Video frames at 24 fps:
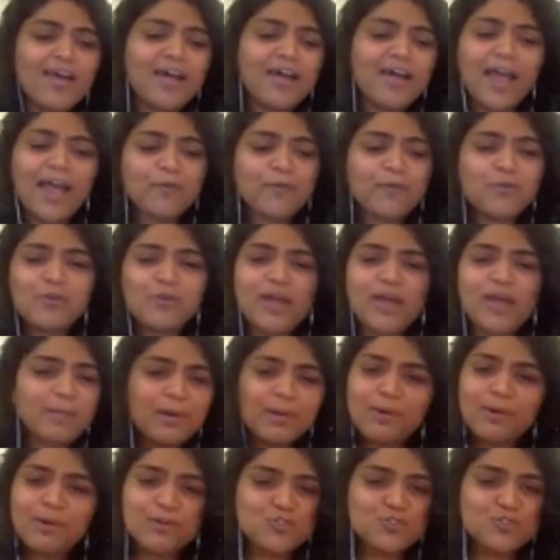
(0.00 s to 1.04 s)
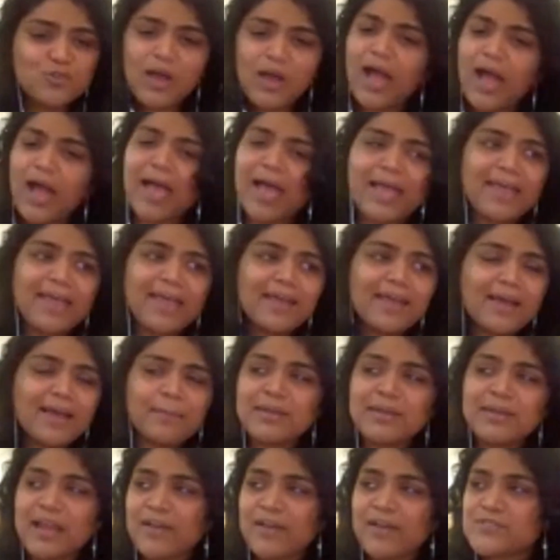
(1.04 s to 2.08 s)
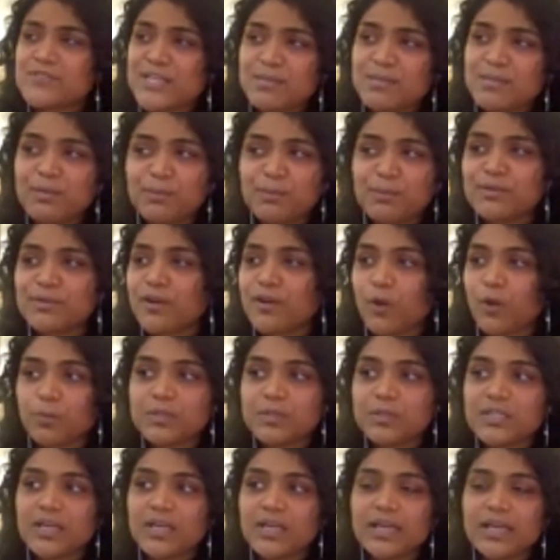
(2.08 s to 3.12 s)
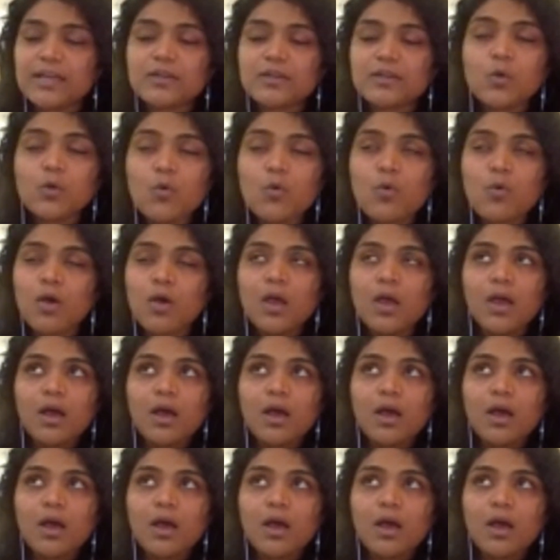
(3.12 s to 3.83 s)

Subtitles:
I don't know, Rama, about you. I mean, I have seen people around me, they're like, no,